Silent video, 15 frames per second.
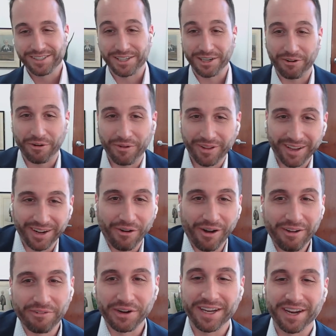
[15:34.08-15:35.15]
So
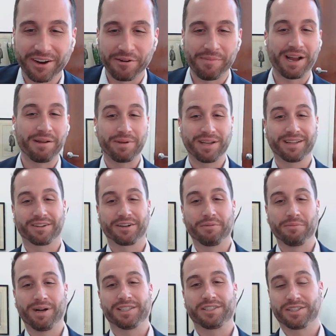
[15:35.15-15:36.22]
every year might be a little
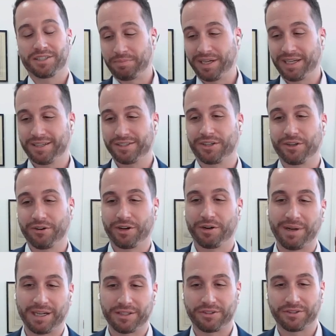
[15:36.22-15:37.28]
much just because you're going
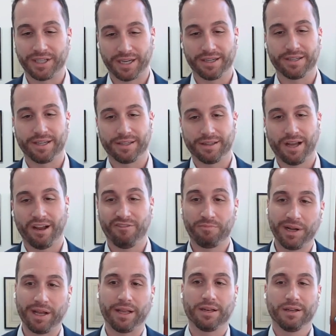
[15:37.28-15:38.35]
about your day-to-day life.
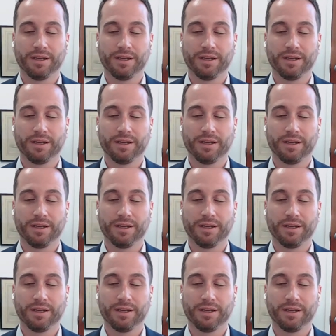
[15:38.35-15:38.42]
But